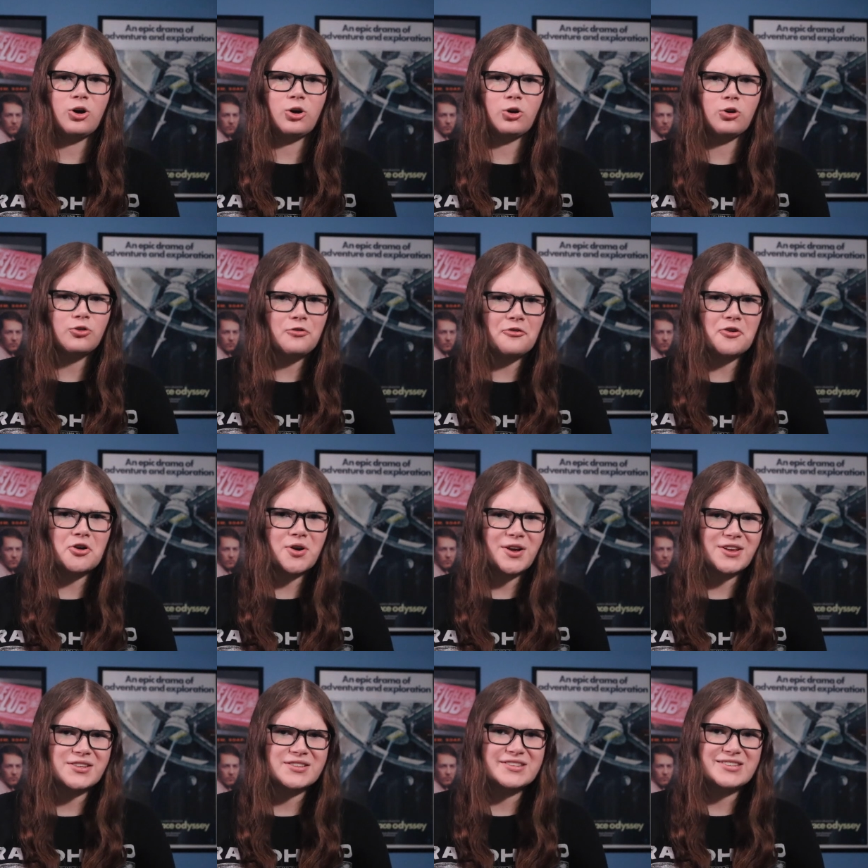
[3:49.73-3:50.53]

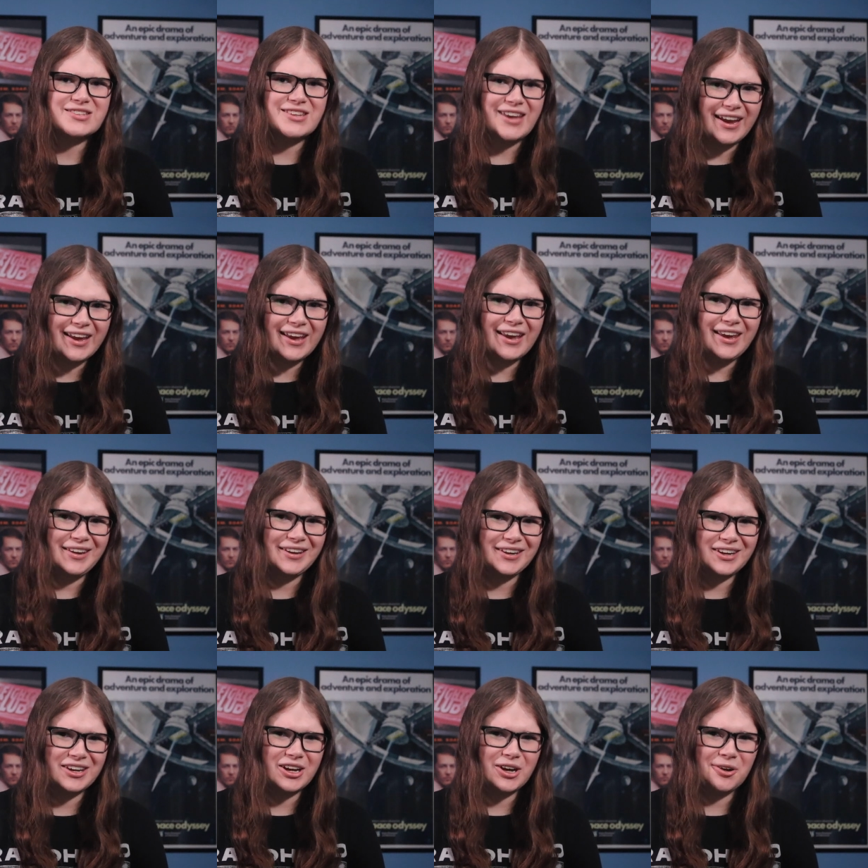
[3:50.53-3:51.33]
over a decade
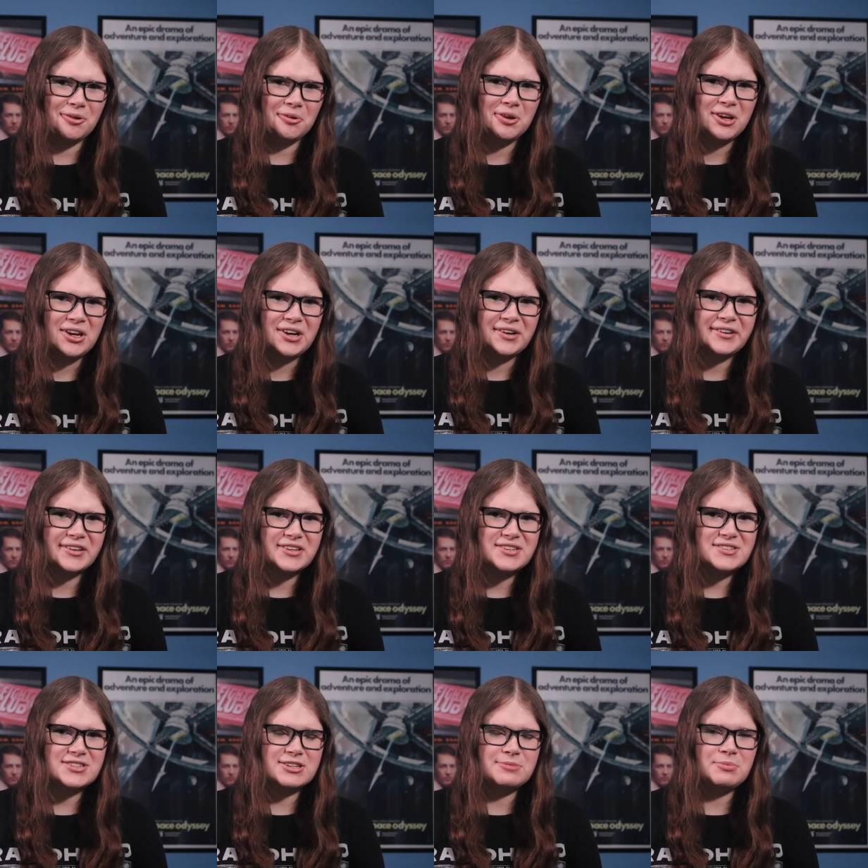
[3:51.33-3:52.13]
ago,
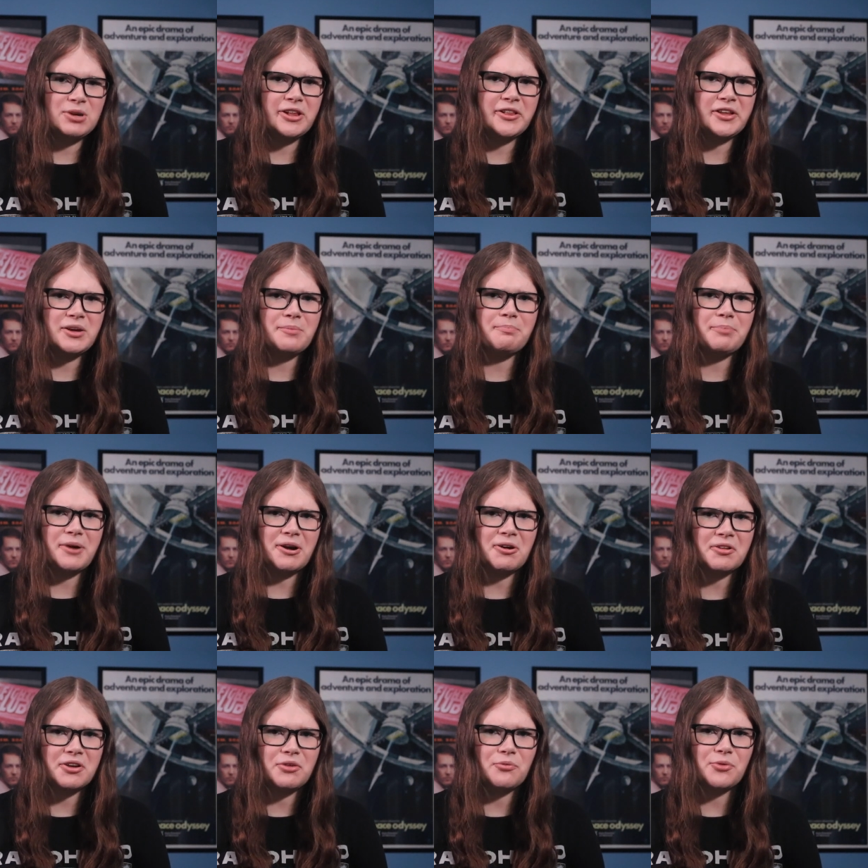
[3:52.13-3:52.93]
this seemingly
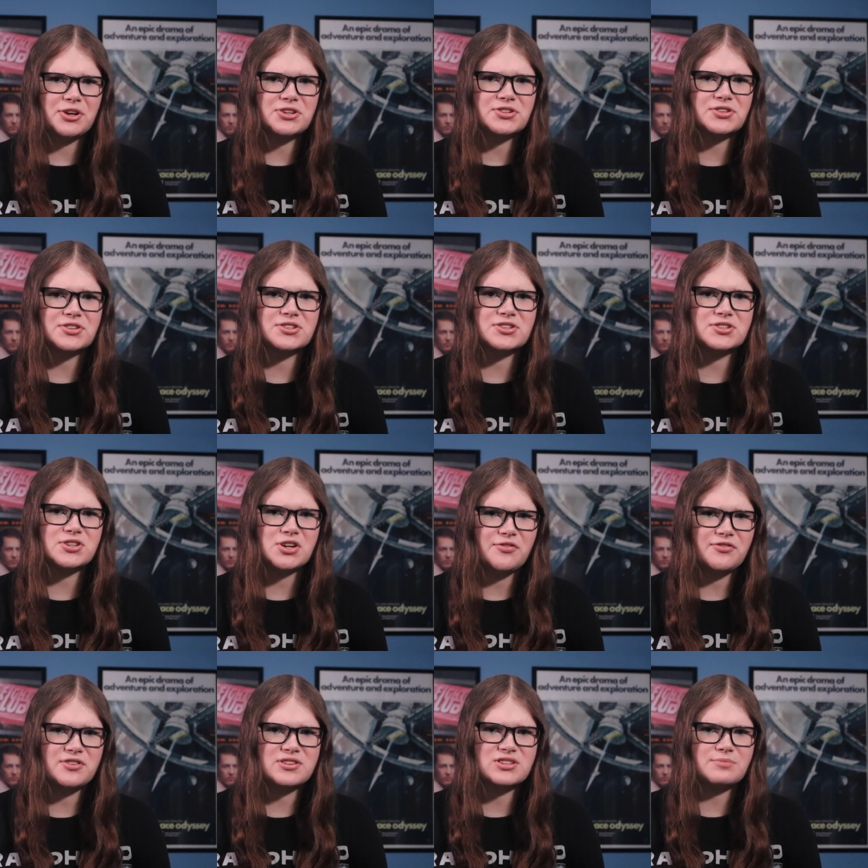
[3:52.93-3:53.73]
barely reached the
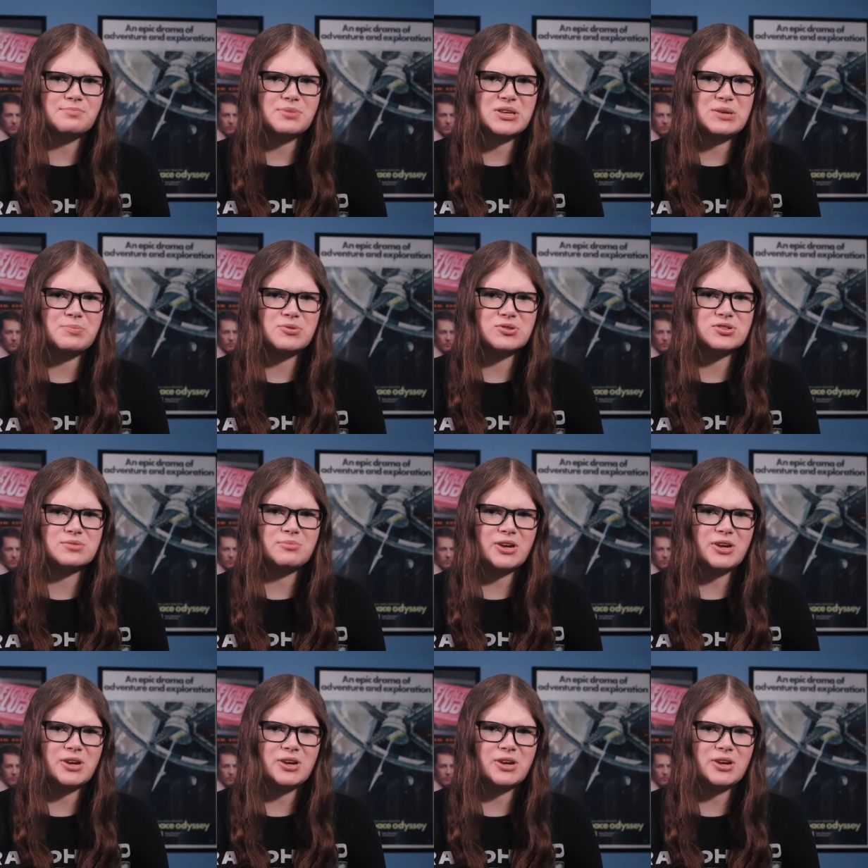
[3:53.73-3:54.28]
surface of people's